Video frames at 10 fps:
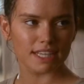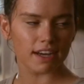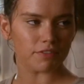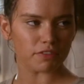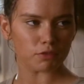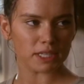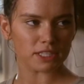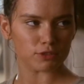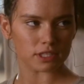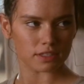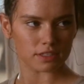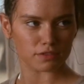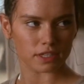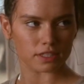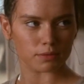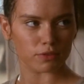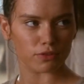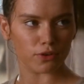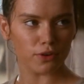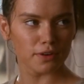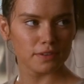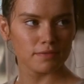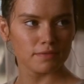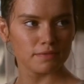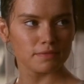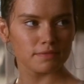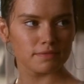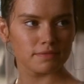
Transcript: agree the idea of having new characters